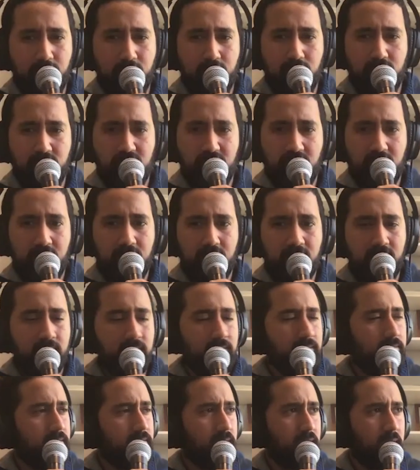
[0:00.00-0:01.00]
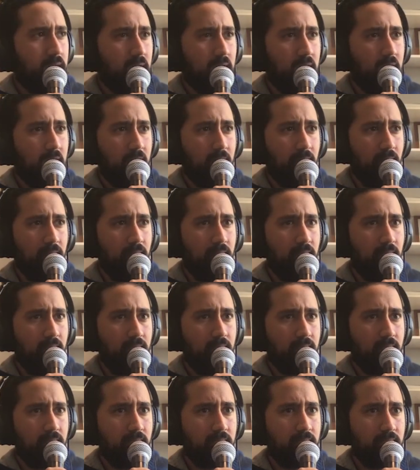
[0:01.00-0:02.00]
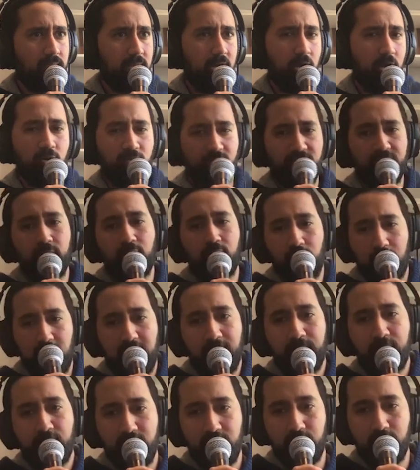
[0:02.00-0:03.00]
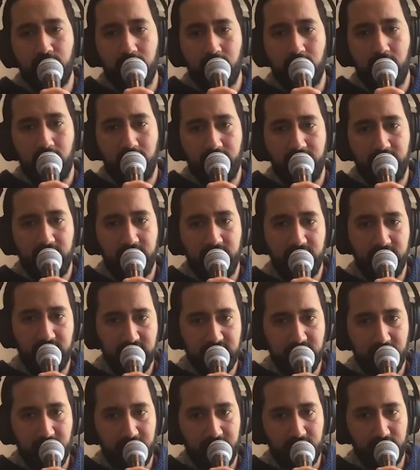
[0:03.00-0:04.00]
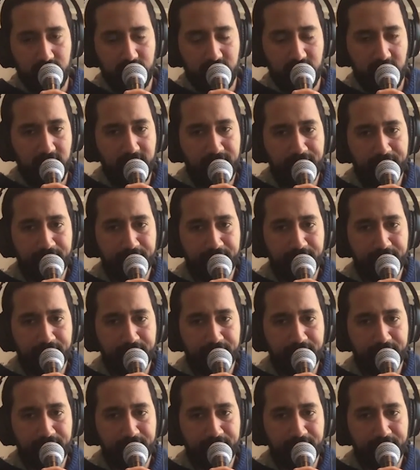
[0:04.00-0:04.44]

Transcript: music. Um, I often collaborate with a lot of Indians, like you say.